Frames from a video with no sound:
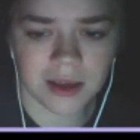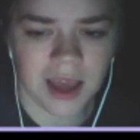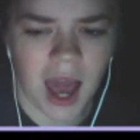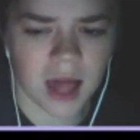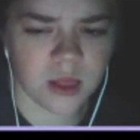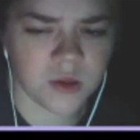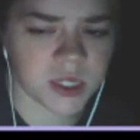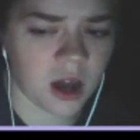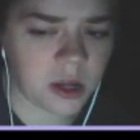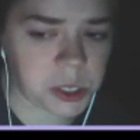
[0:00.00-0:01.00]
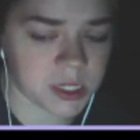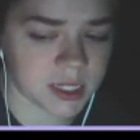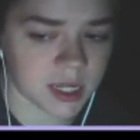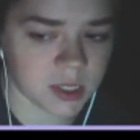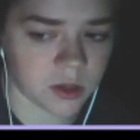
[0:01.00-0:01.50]
I lose
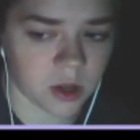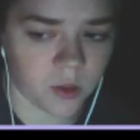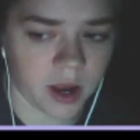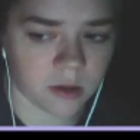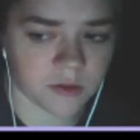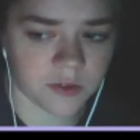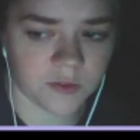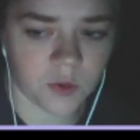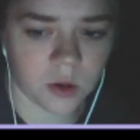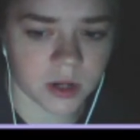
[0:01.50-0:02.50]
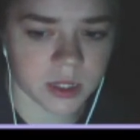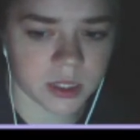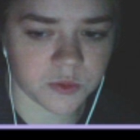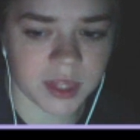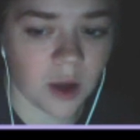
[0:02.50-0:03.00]
consciousness on the ground of the forest
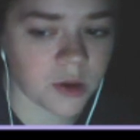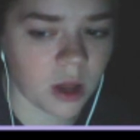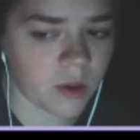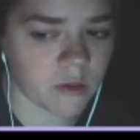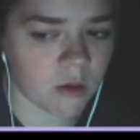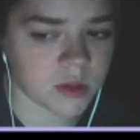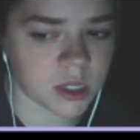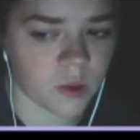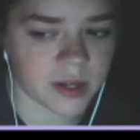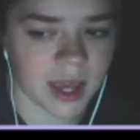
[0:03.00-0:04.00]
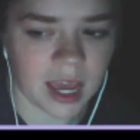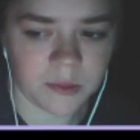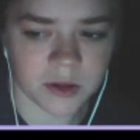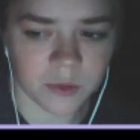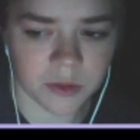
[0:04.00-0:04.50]
without knowing what was going to
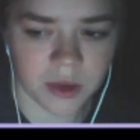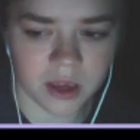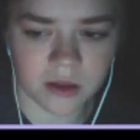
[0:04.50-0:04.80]
happen with me.